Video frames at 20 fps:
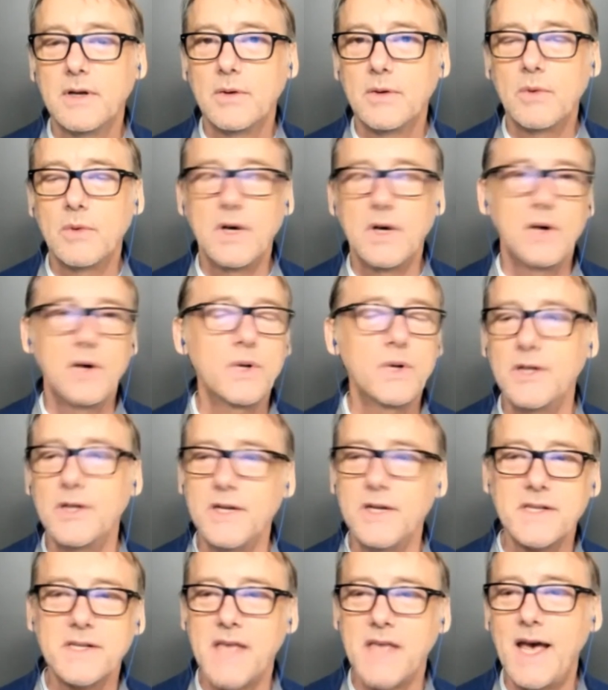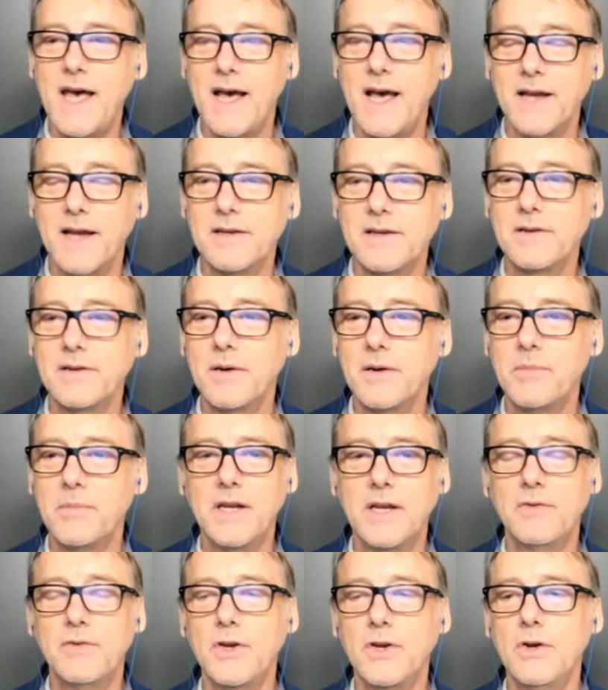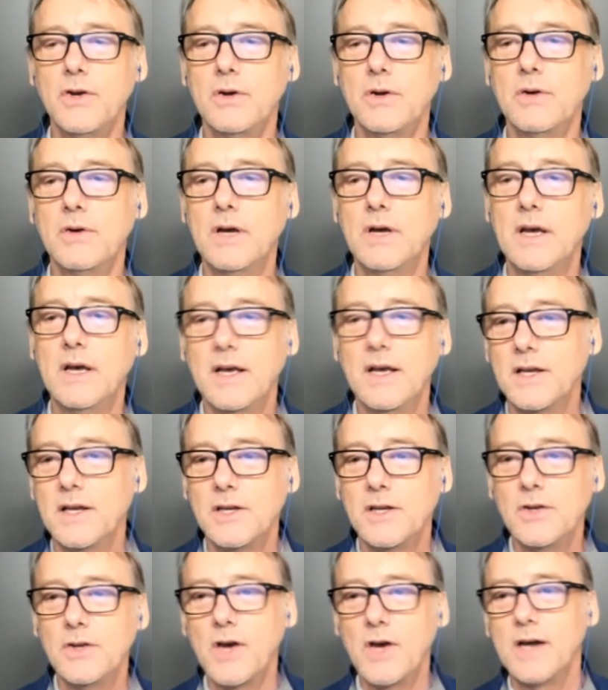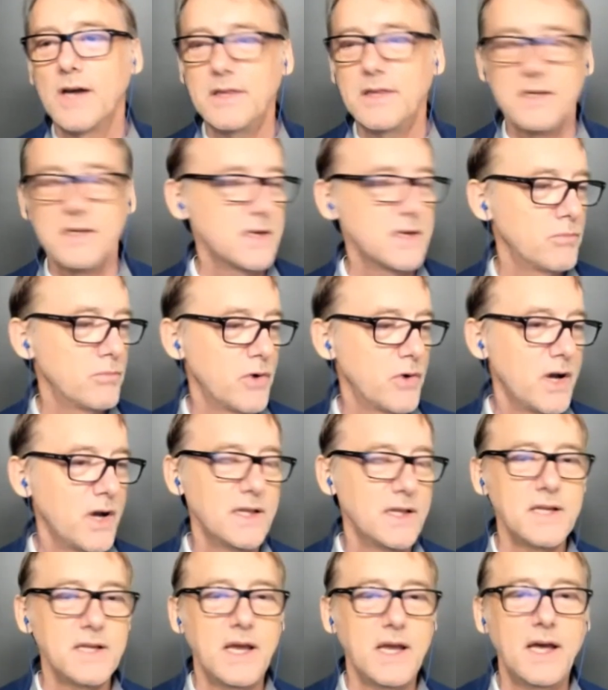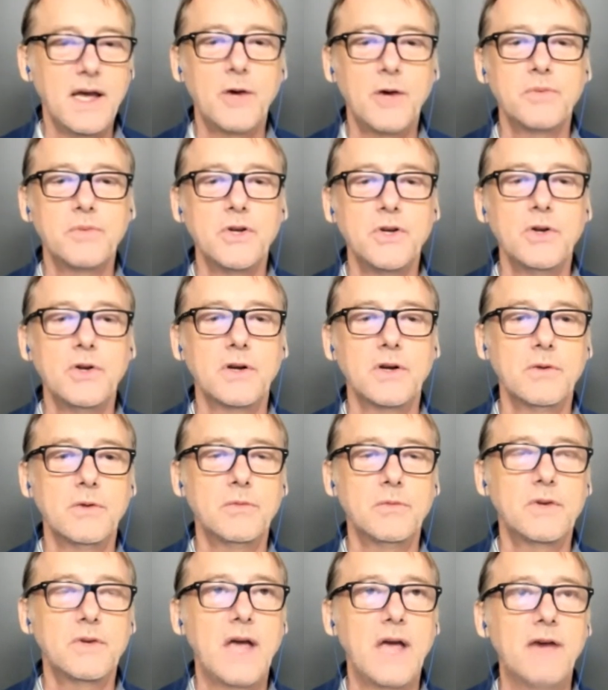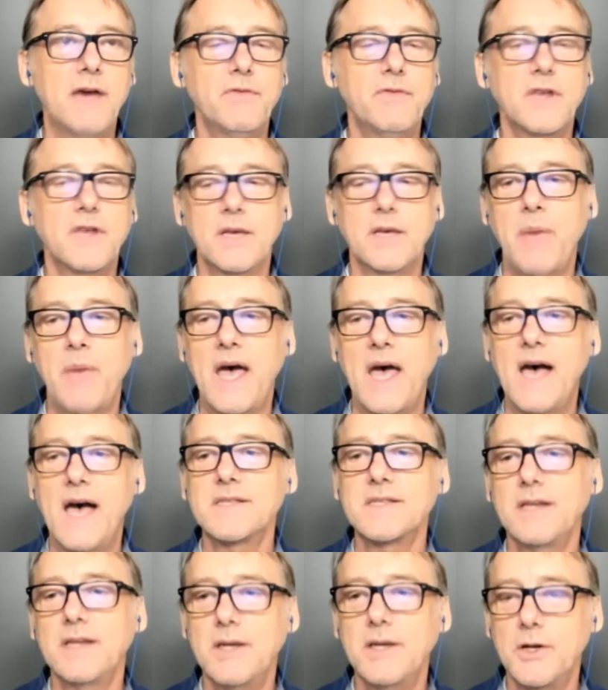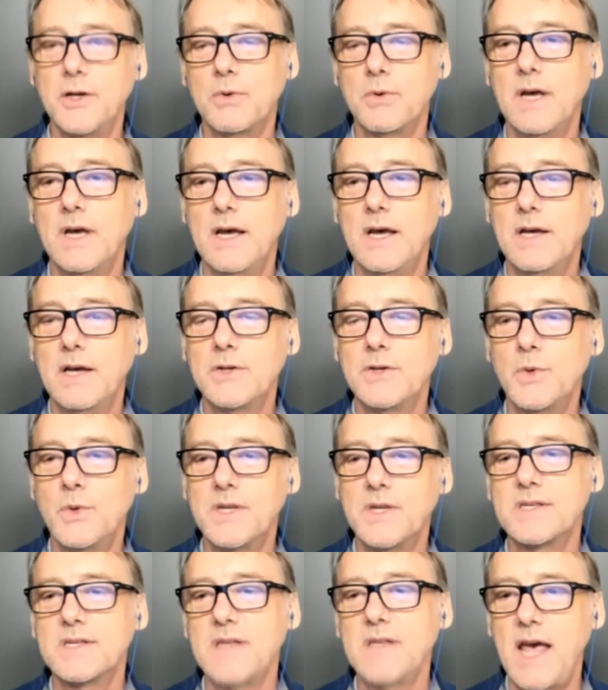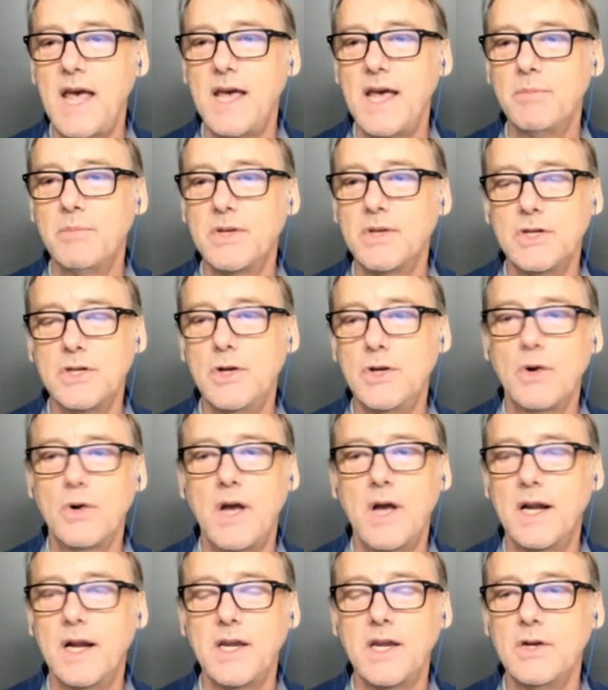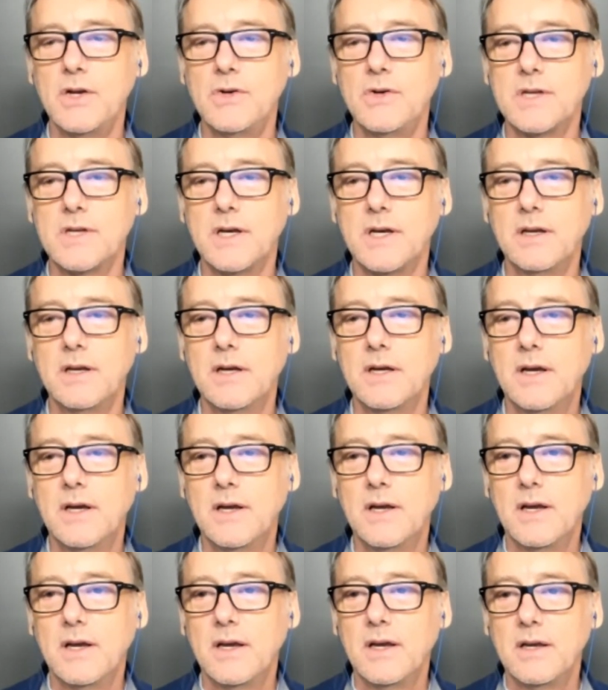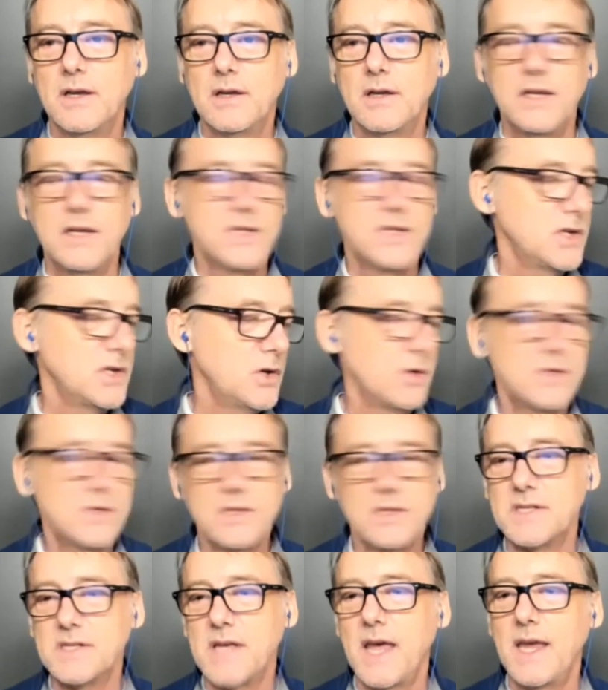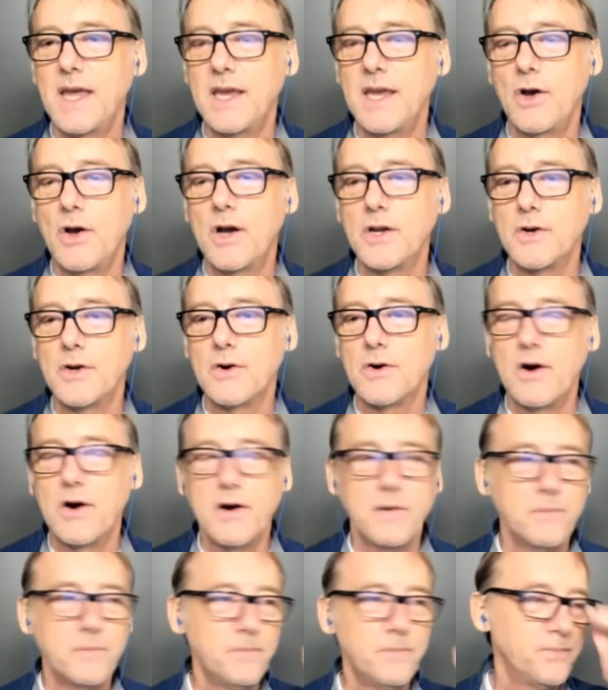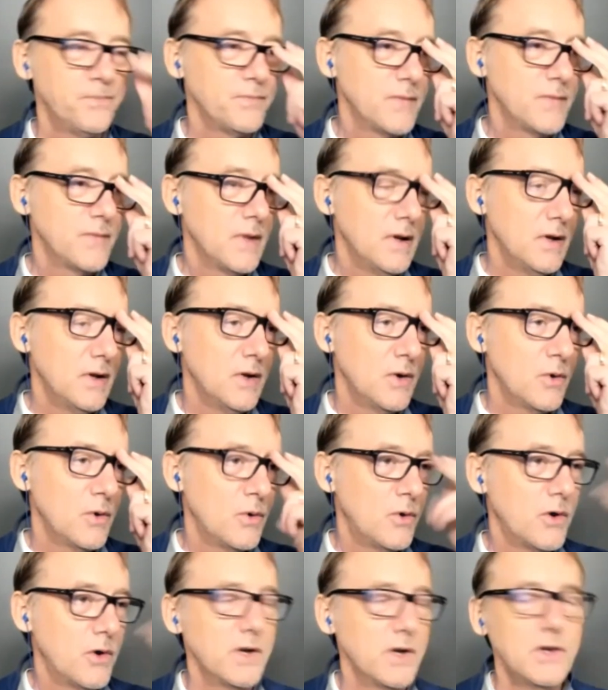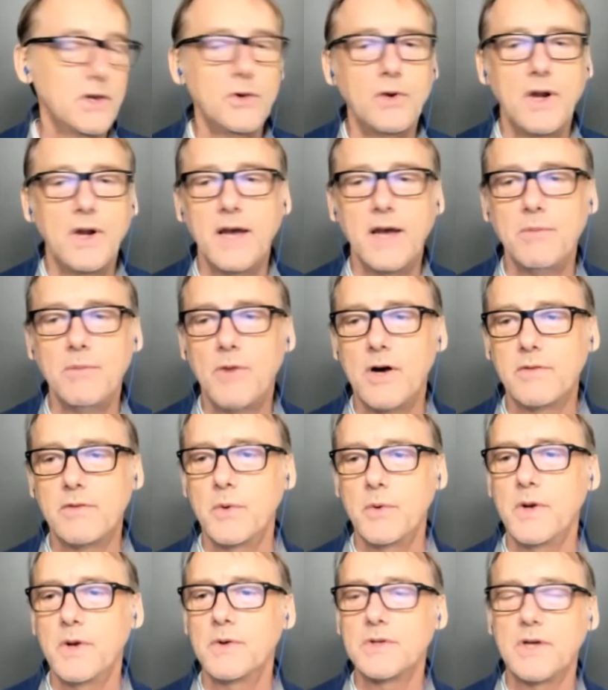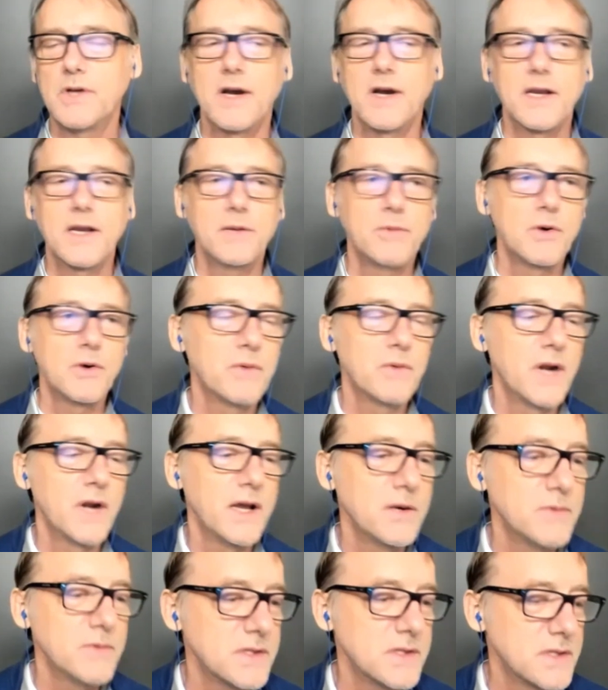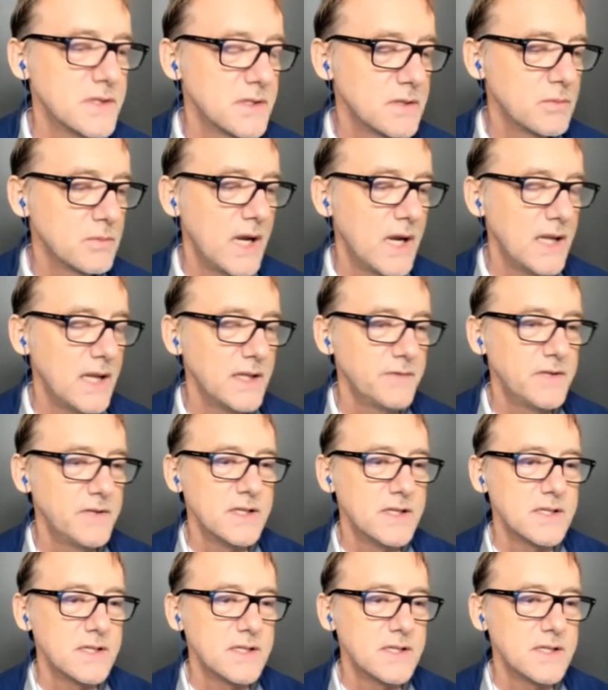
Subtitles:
Well, what good is that? I mean, if you got this umbrella to help you to have the capacity to withstand, but you don't know how to use it, it's useless hanging on your arm. Or you and I, Malva, we were talking about when I lived in the